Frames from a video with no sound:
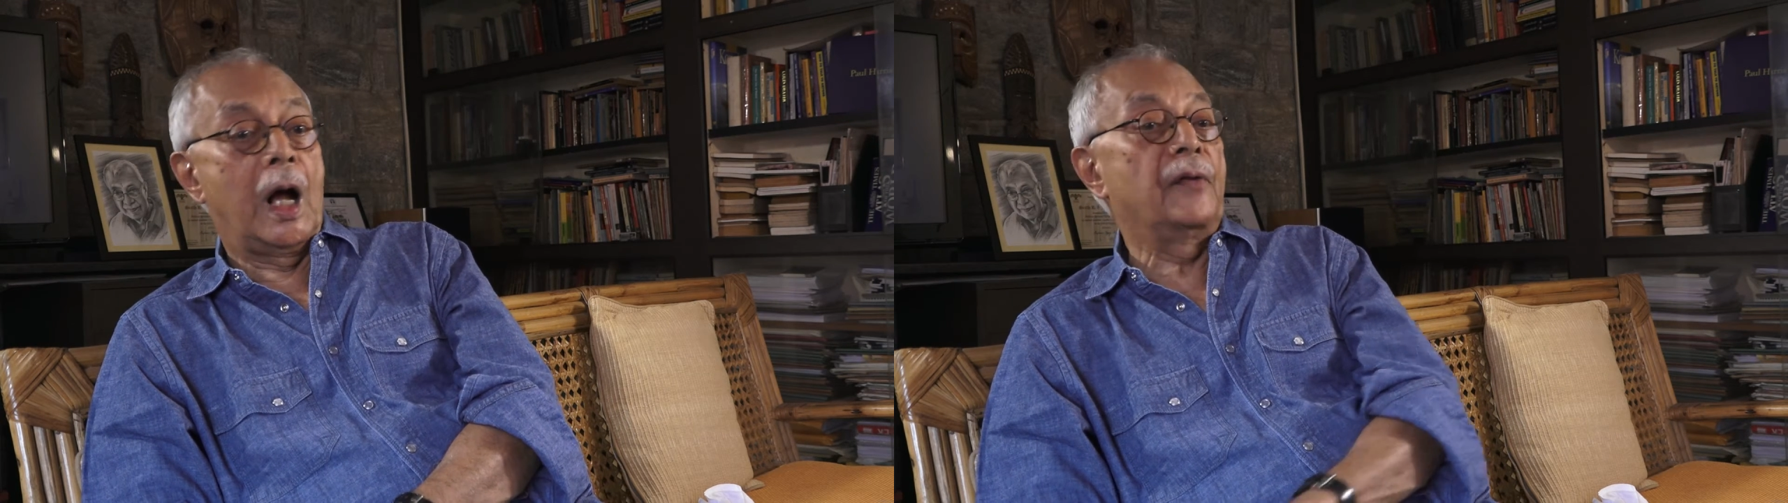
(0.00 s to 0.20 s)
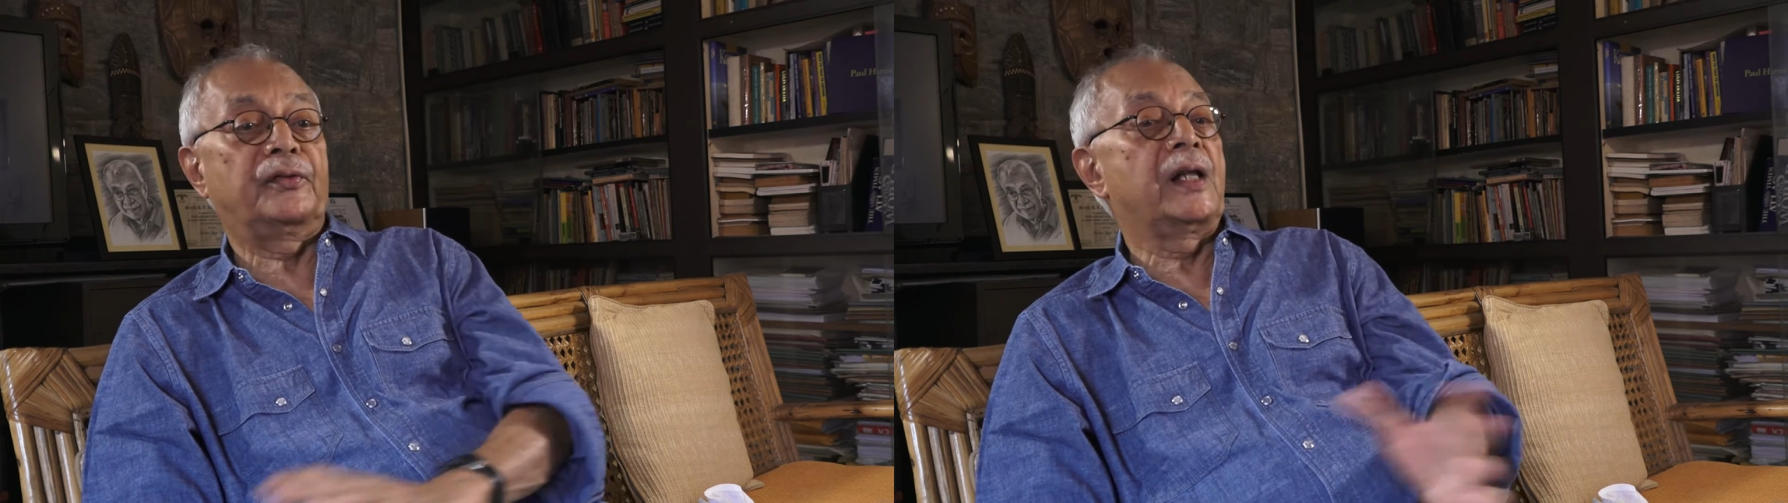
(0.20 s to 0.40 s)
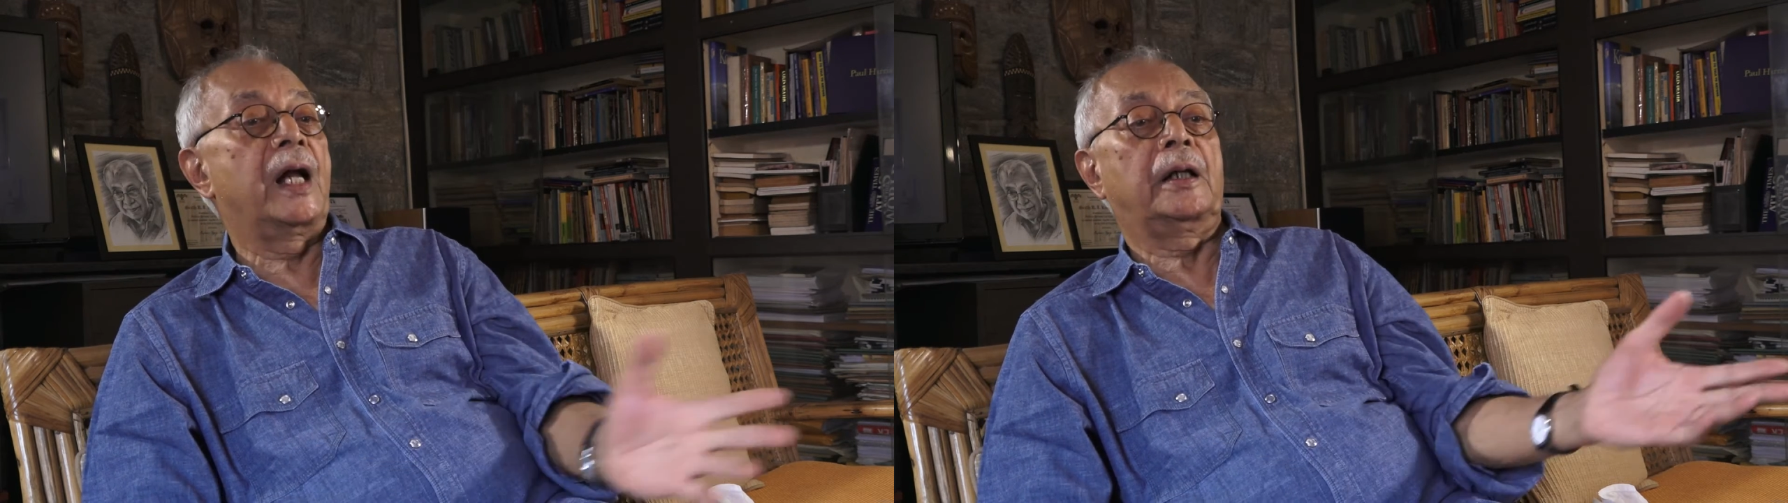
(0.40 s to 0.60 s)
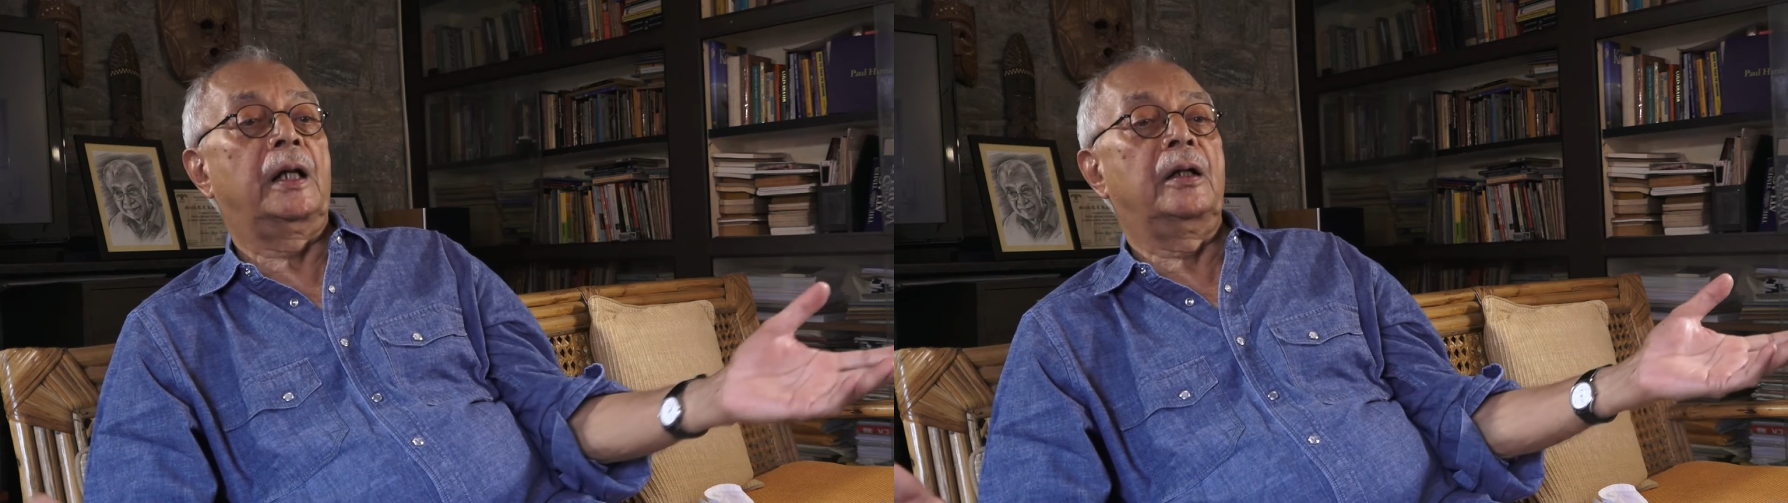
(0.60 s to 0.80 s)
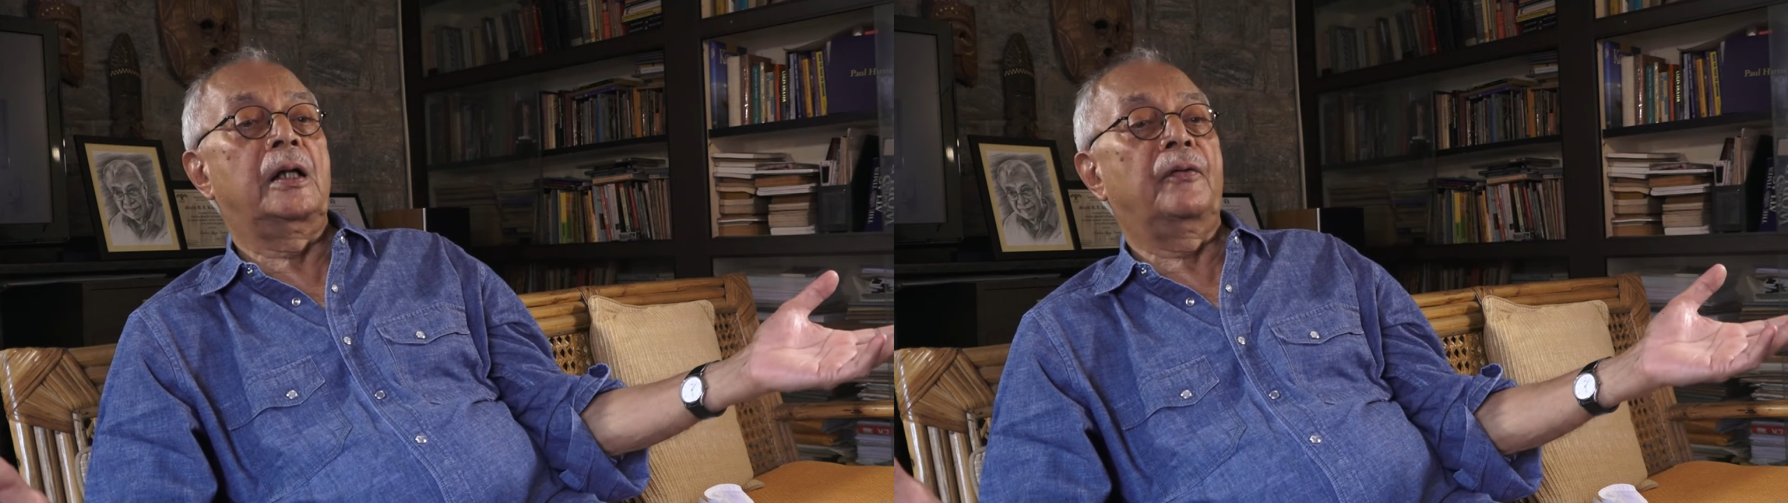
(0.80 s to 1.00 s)
After that,
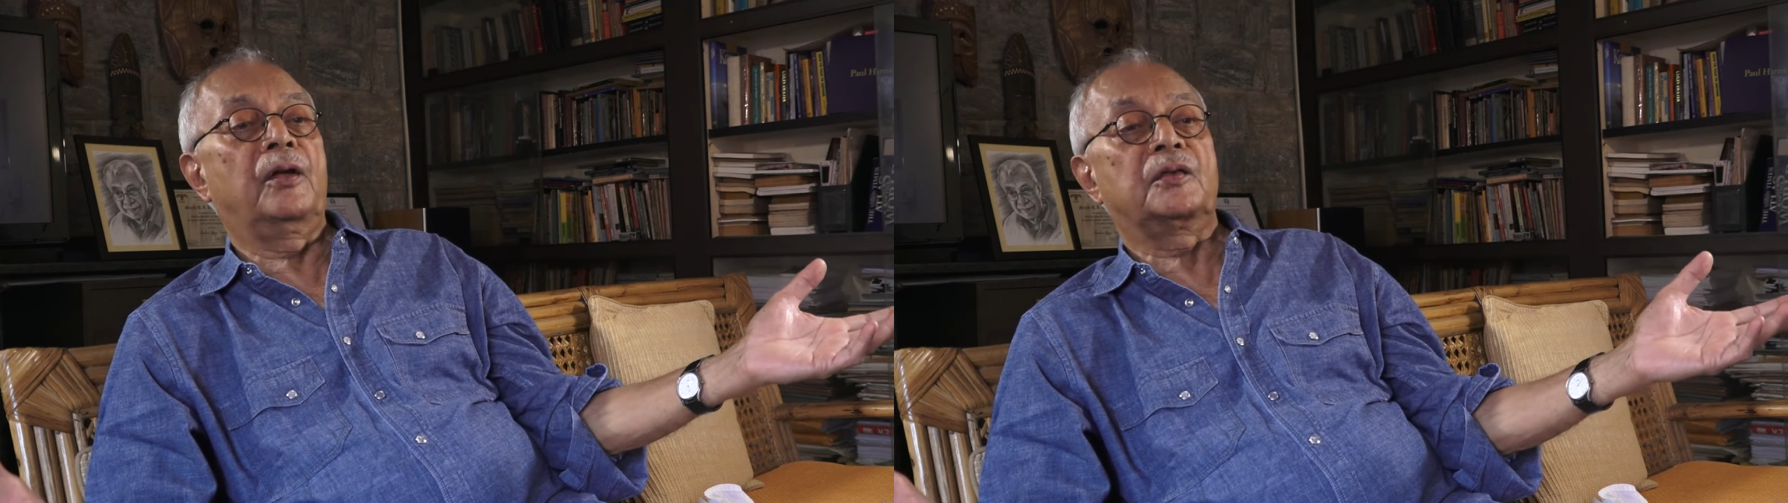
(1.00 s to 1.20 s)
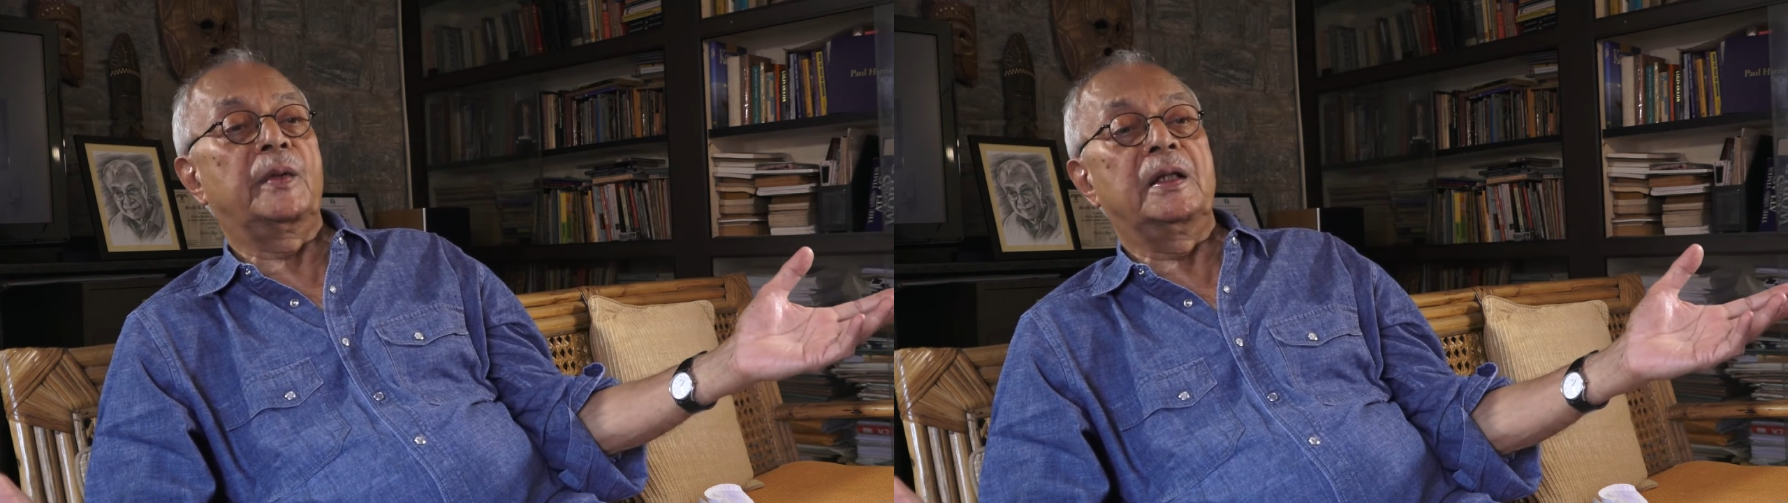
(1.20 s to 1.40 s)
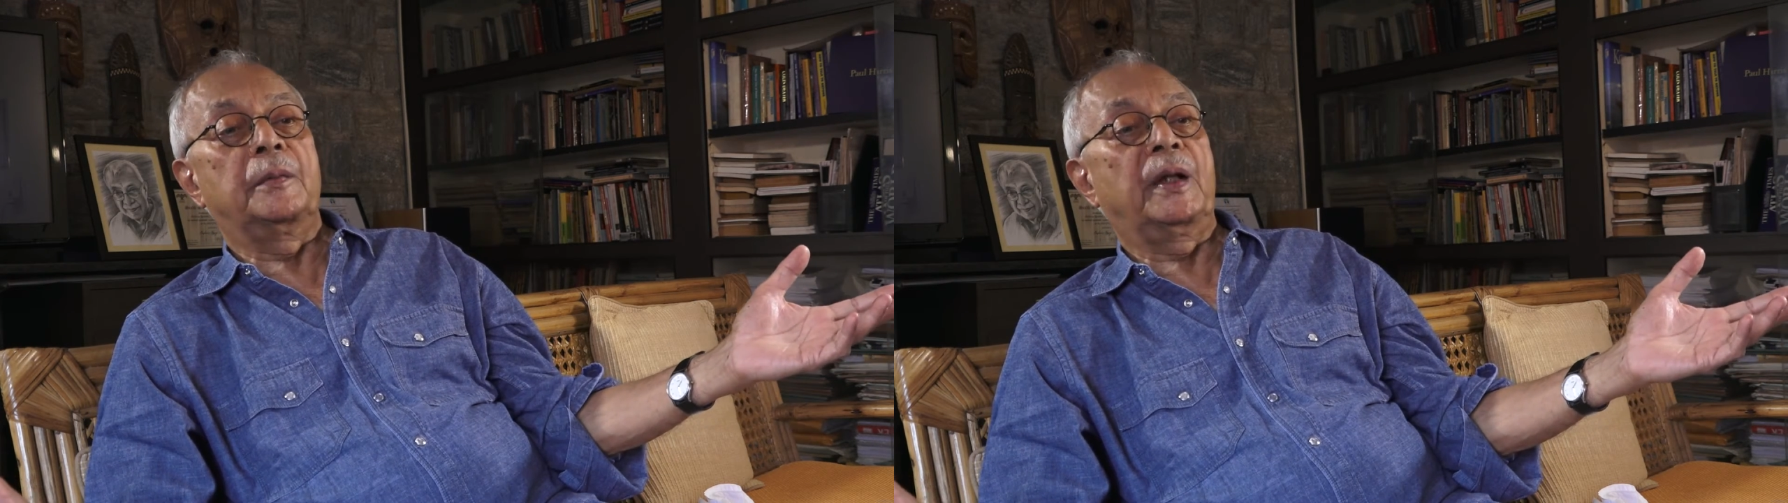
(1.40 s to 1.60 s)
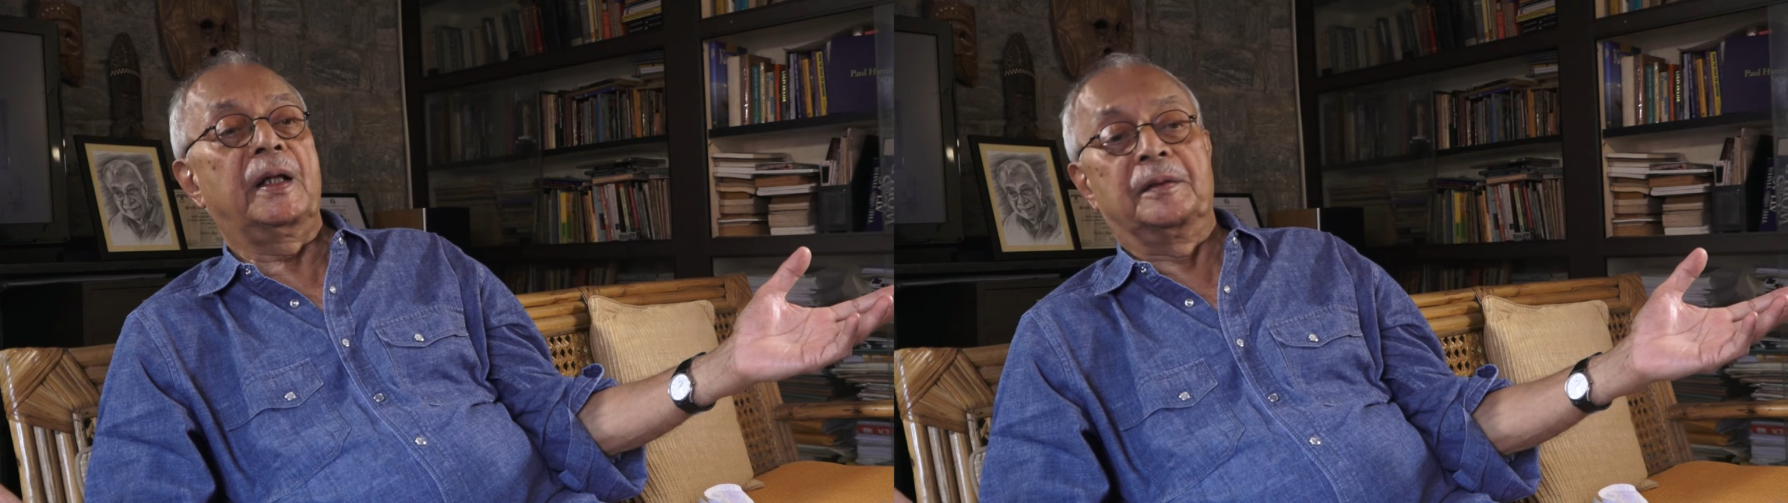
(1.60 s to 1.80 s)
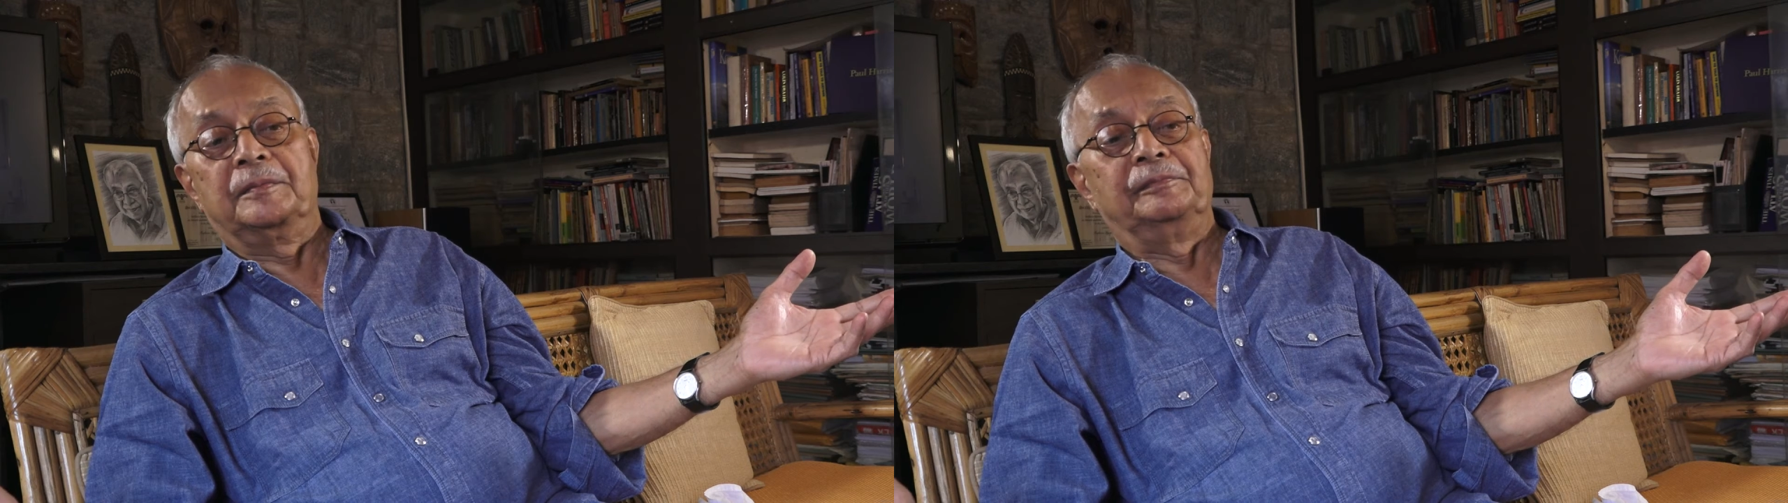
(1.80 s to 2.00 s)
I didn't have to explain the play.